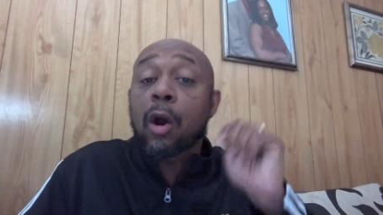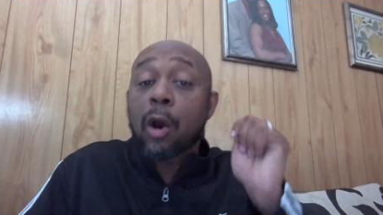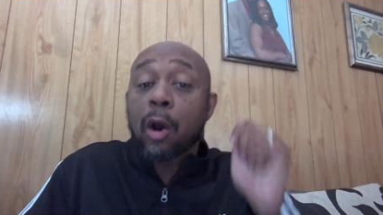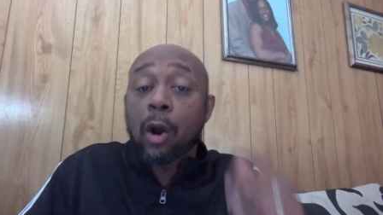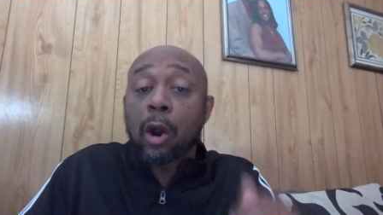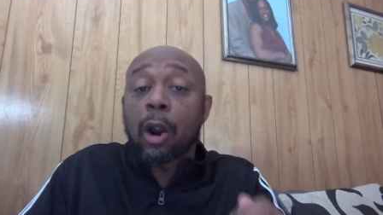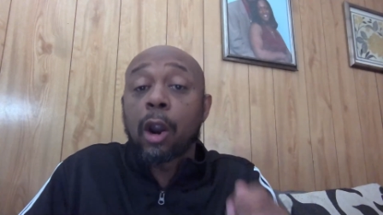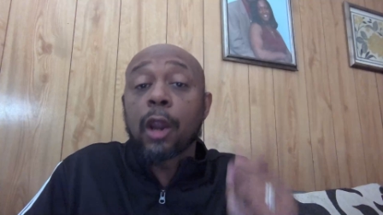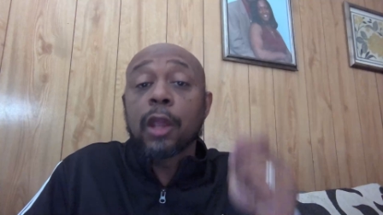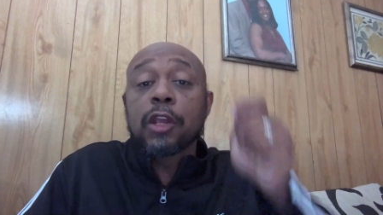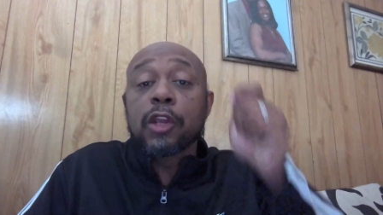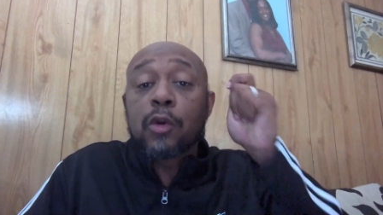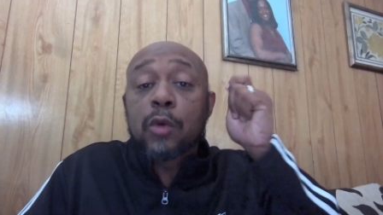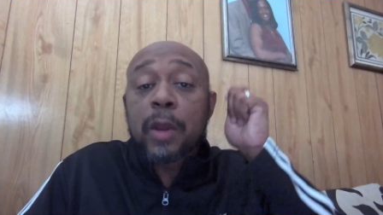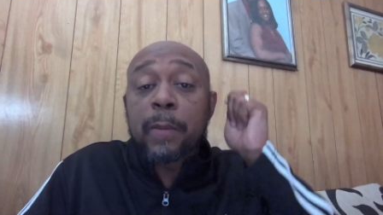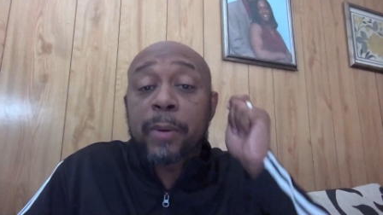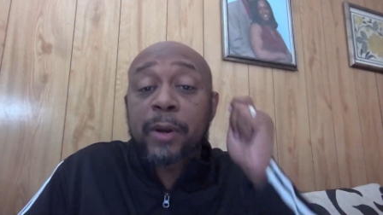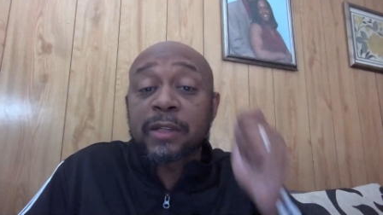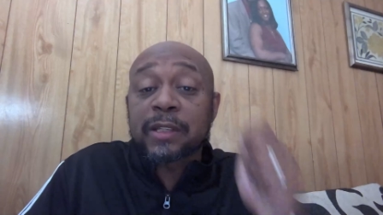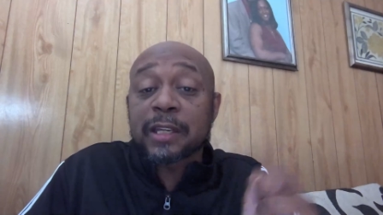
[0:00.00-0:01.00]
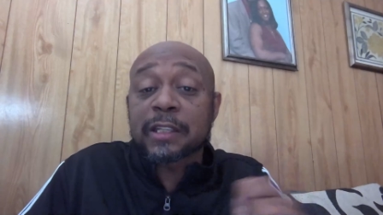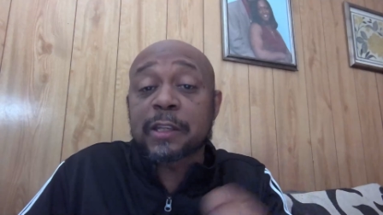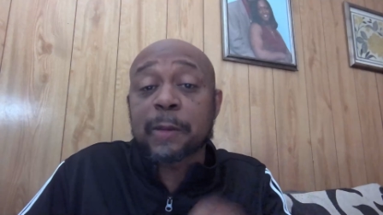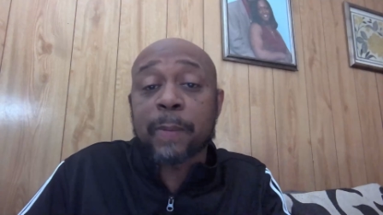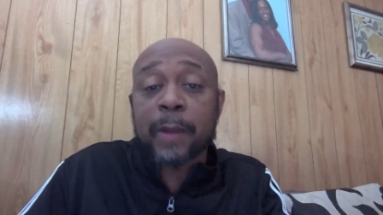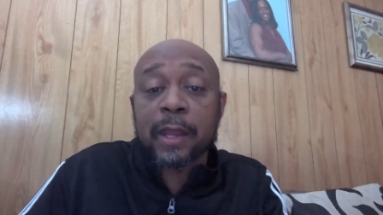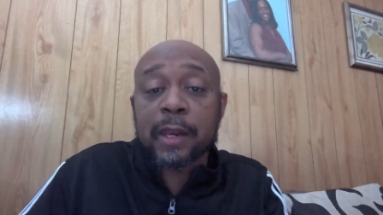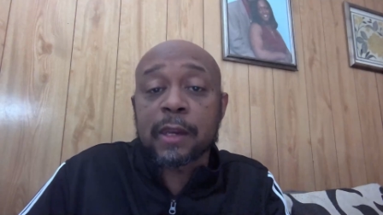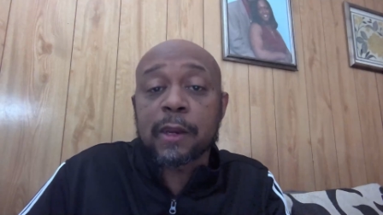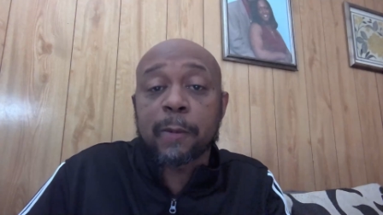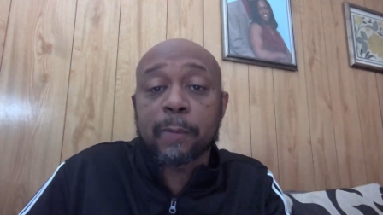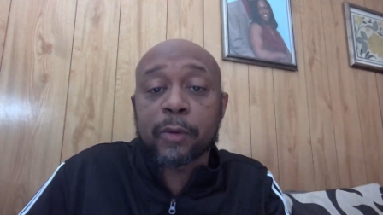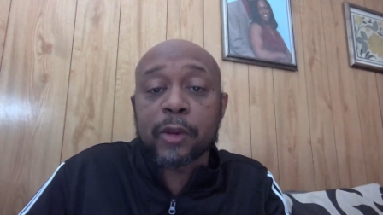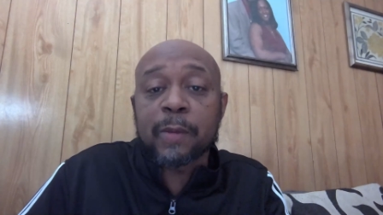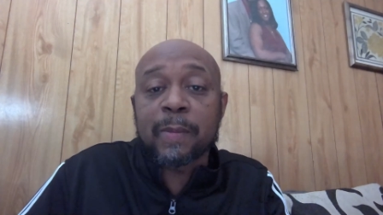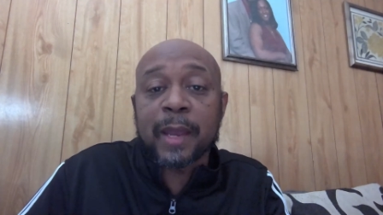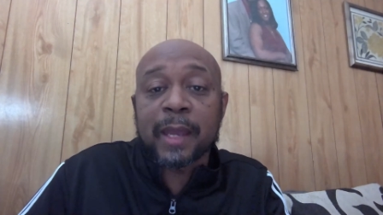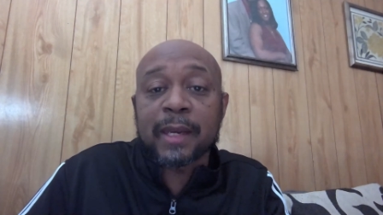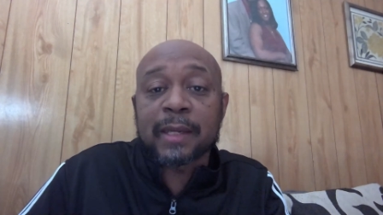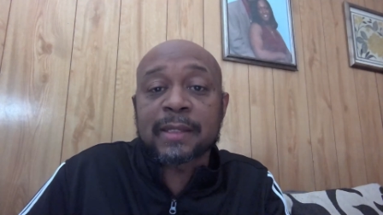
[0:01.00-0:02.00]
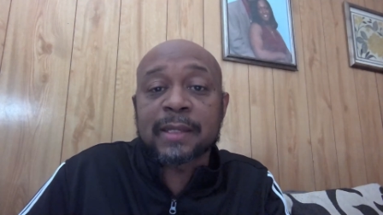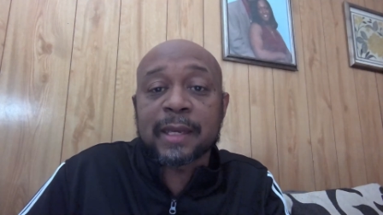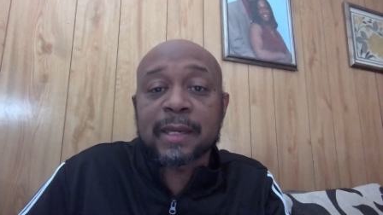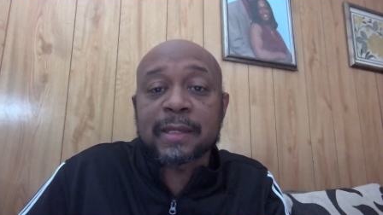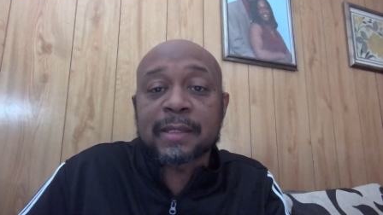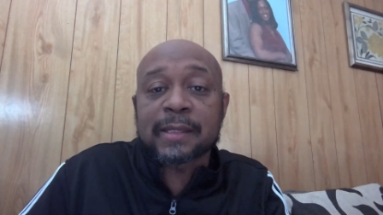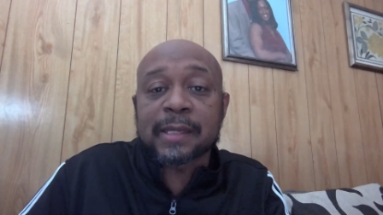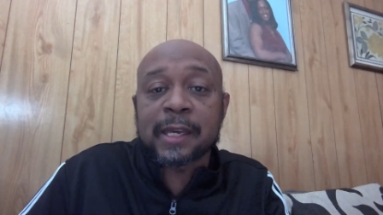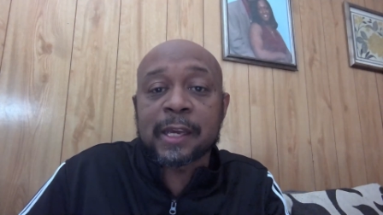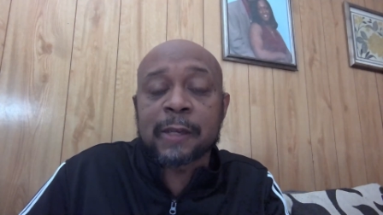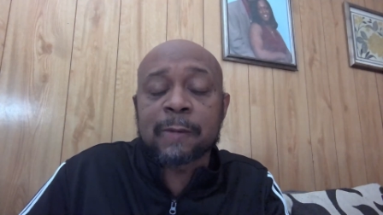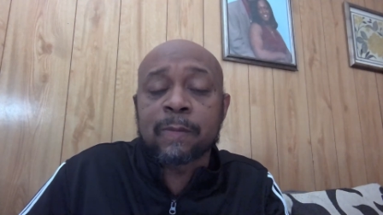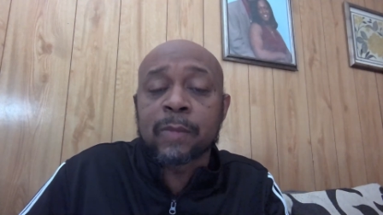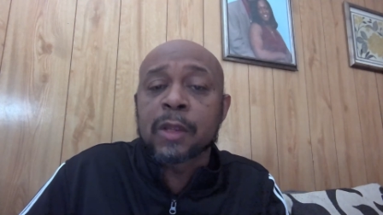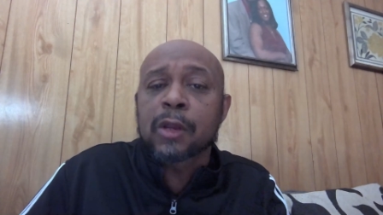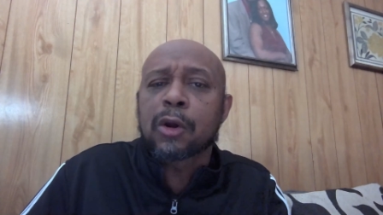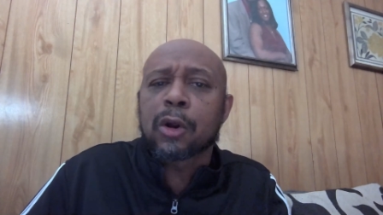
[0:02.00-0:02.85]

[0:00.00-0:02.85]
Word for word: Are you participating in premeditated sin?